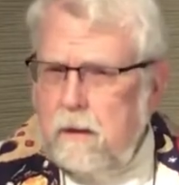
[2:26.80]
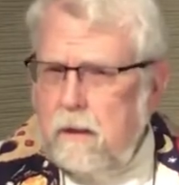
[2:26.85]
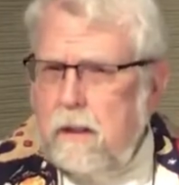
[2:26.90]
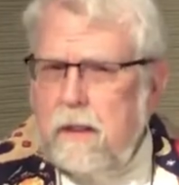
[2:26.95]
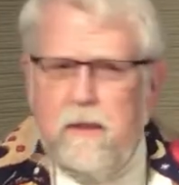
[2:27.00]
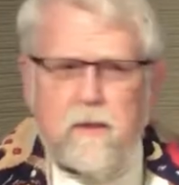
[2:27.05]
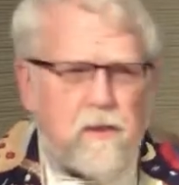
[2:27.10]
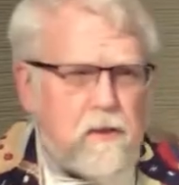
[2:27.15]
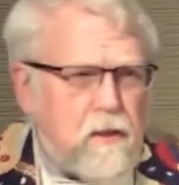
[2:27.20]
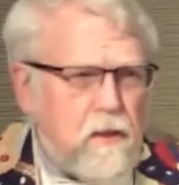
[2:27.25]

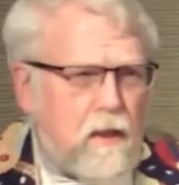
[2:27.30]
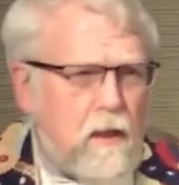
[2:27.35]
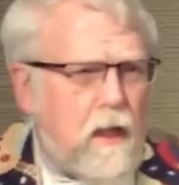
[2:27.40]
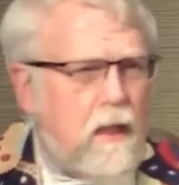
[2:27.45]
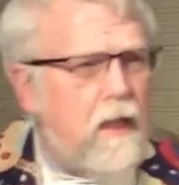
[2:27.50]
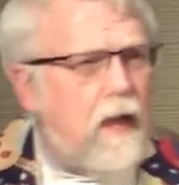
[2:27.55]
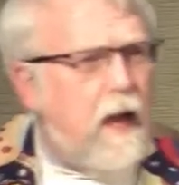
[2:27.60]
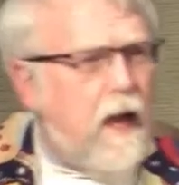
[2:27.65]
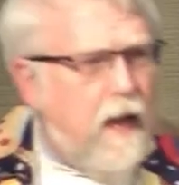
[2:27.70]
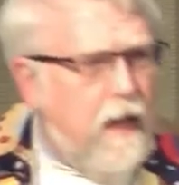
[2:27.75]
"It's still
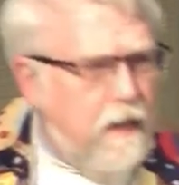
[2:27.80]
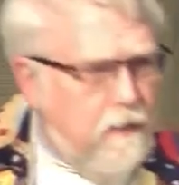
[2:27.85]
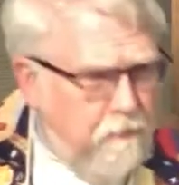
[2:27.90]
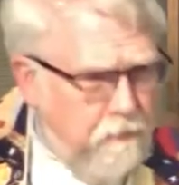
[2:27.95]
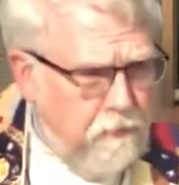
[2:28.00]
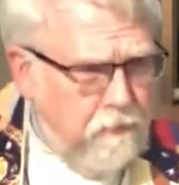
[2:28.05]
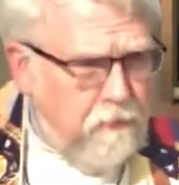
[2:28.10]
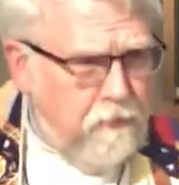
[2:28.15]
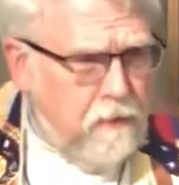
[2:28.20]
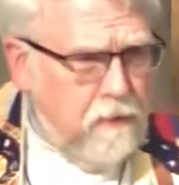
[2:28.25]

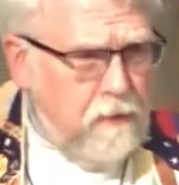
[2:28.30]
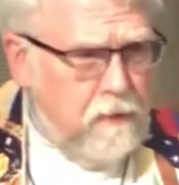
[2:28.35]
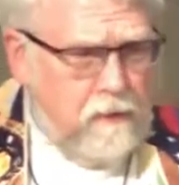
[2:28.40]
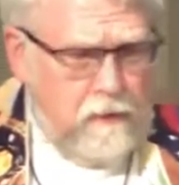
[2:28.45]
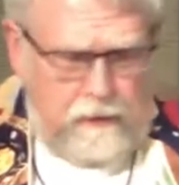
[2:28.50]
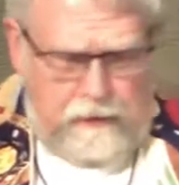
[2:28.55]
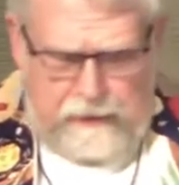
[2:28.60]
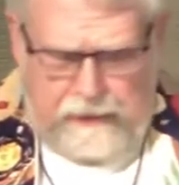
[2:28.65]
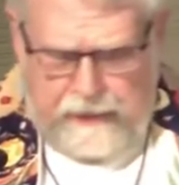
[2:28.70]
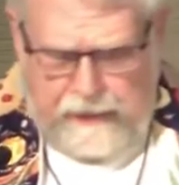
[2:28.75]
alive?"
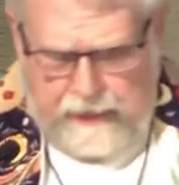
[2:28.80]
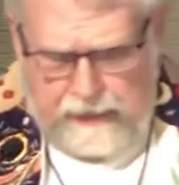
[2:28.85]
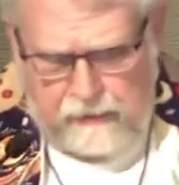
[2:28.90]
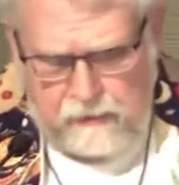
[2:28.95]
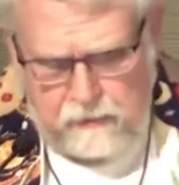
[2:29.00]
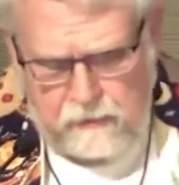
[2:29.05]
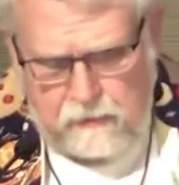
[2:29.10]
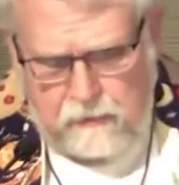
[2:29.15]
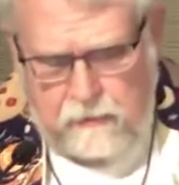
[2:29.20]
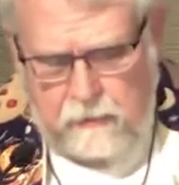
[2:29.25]
he
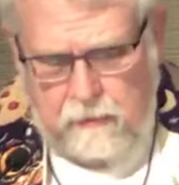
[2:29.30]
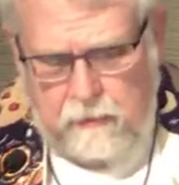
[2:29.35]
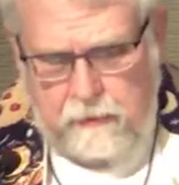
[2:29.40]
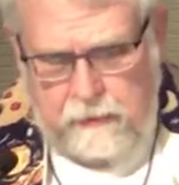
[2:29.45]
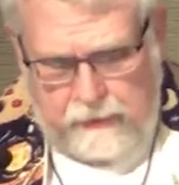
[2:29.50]
asked.